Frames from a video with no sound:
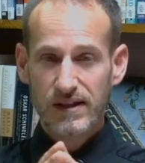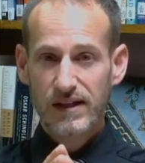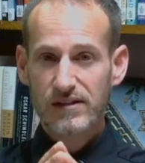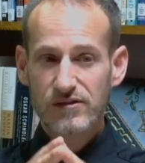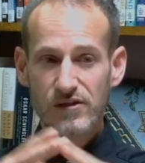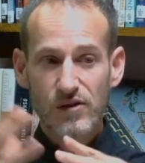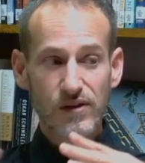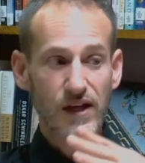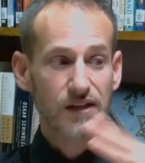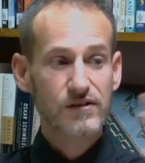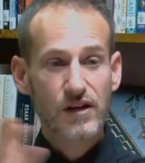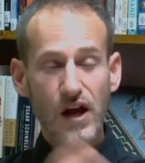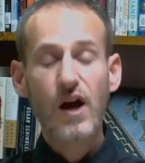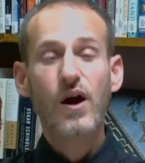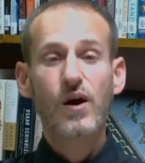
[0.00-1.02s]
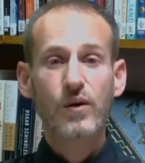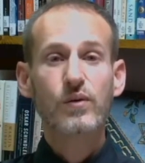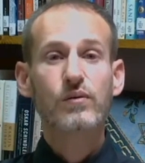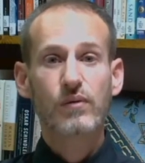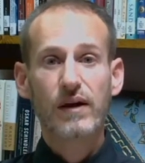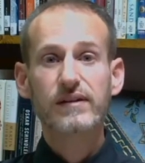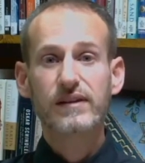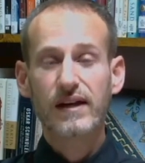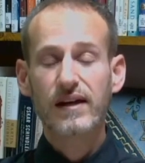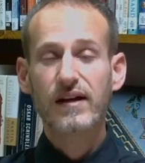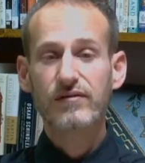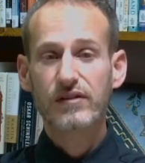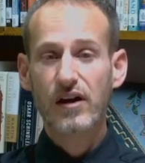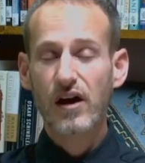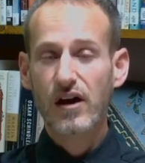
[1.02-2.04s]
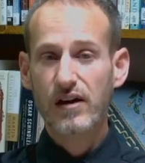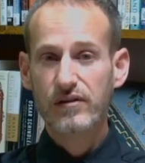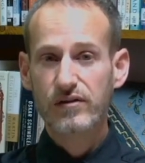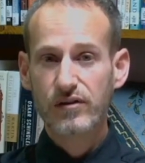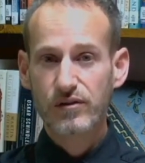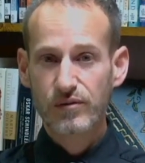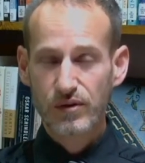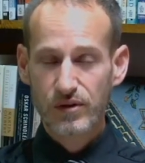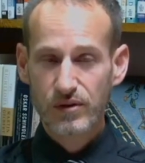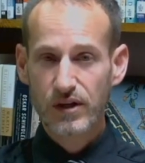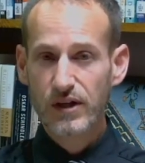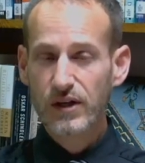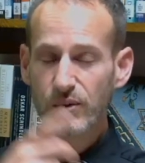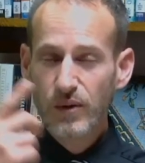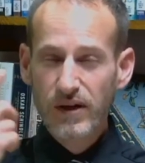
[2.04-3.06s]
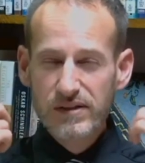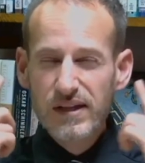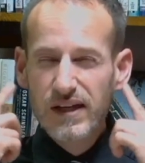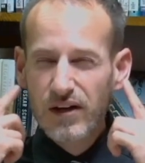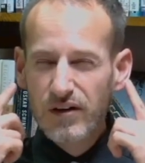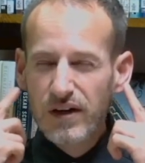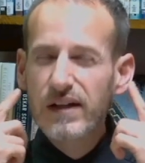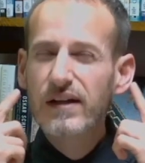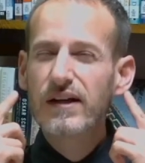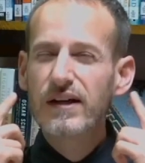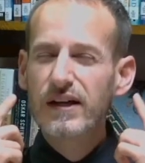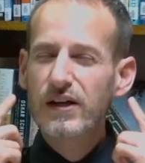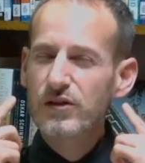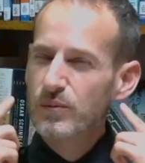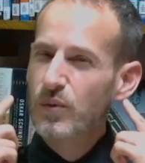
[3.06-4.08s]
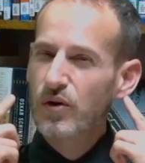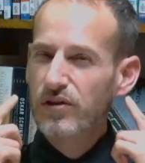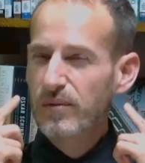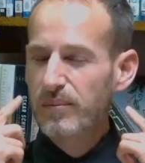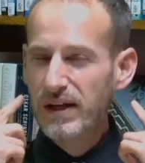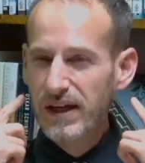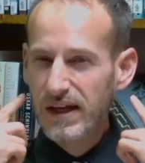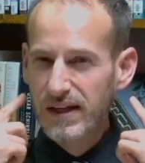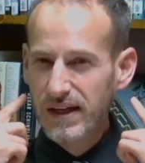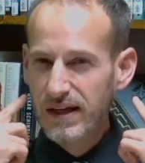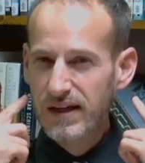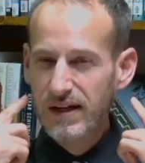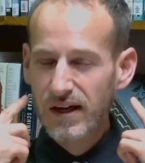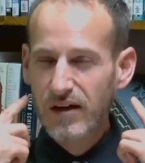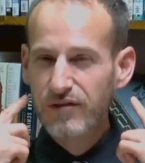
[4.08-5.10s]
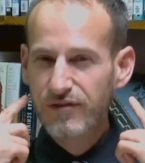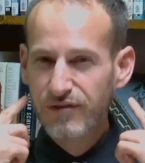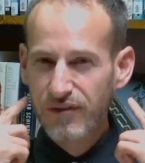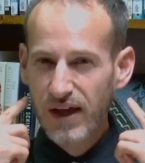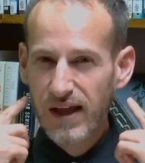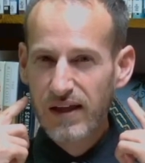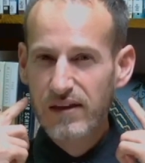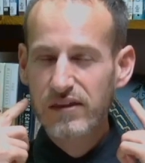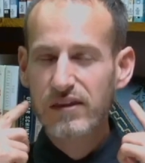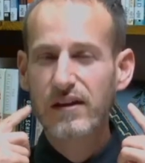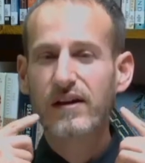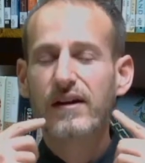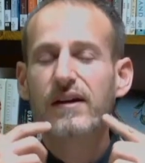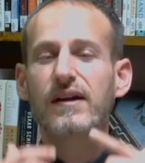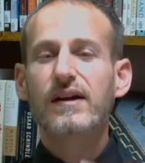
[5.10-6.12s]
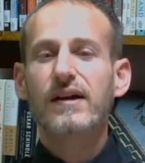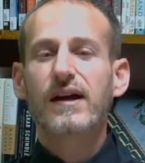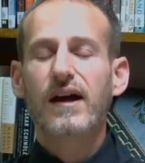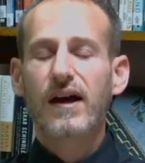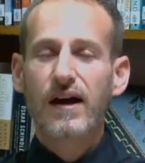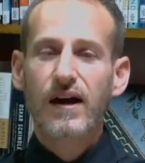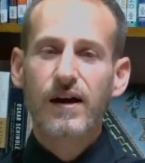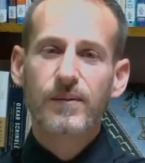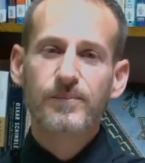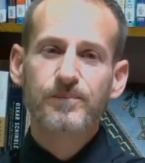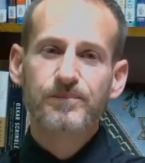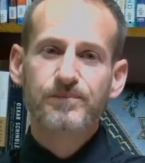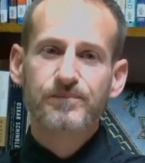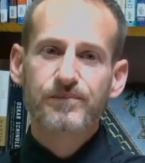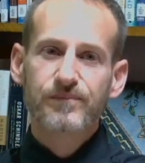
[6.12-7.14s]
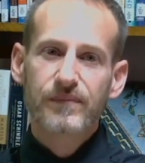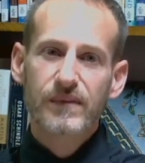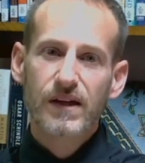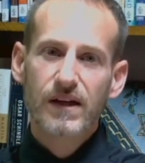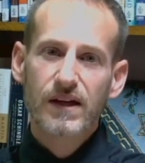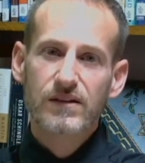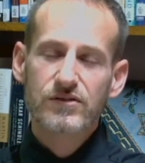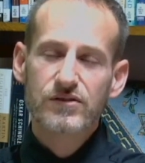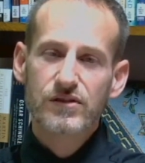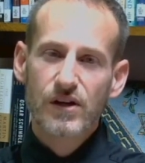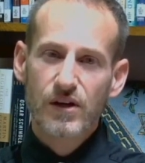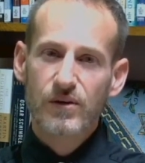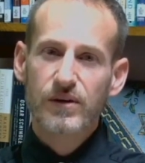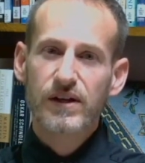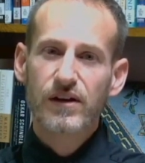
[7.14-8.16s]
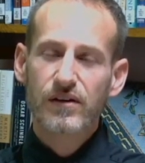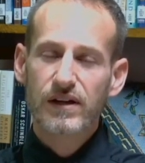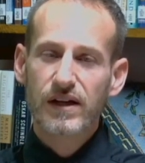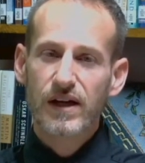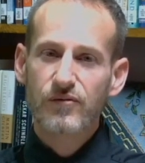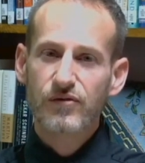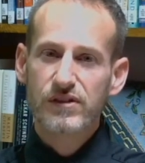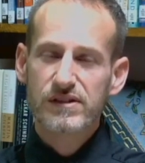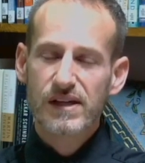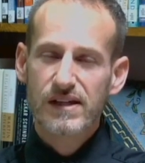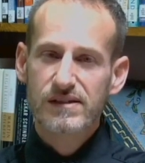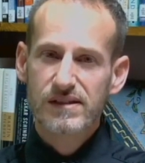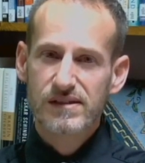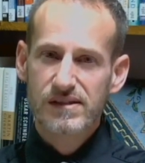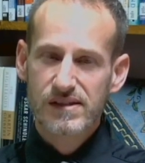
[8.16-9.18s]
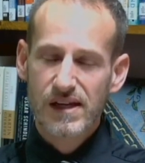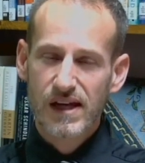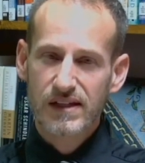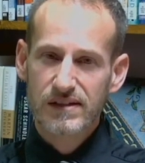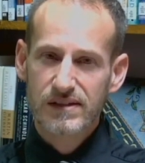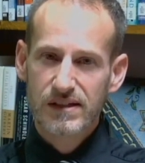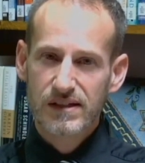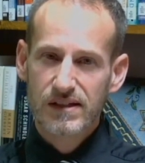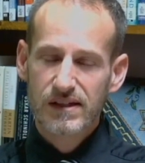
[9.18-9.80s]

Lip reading: And so they know what they have gone through. Whereas hearing is more the beginning of faith. And so here he emphasizes sight.